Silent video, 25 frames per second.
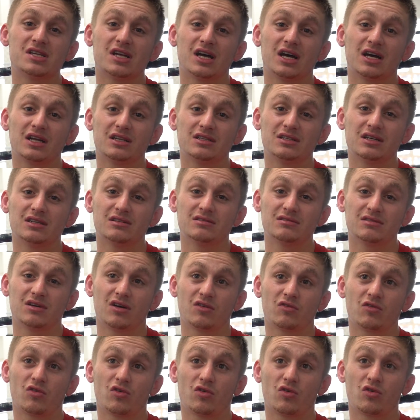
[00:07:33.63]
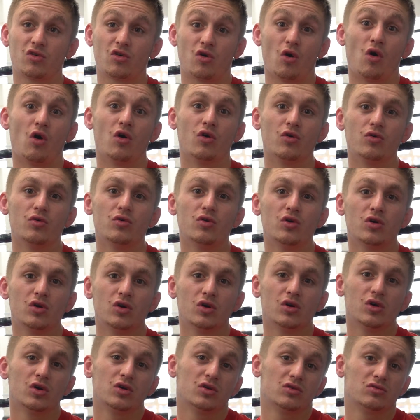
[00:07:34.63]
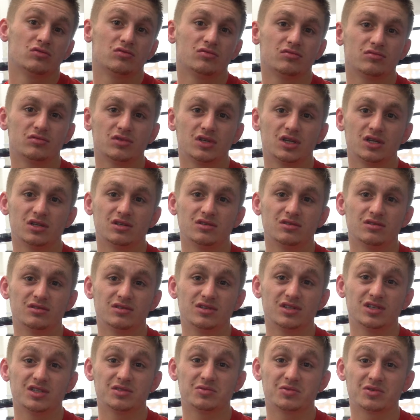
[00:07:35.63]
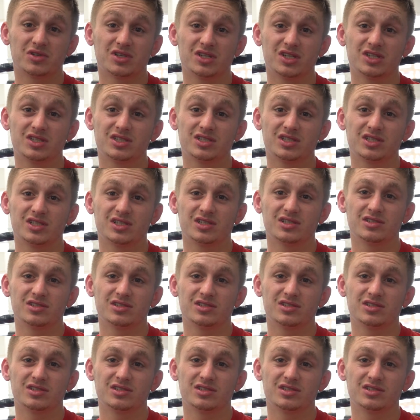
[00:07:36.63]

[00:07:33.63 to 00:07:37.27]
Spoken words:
that and I've got to, then it is what it is, isn't it?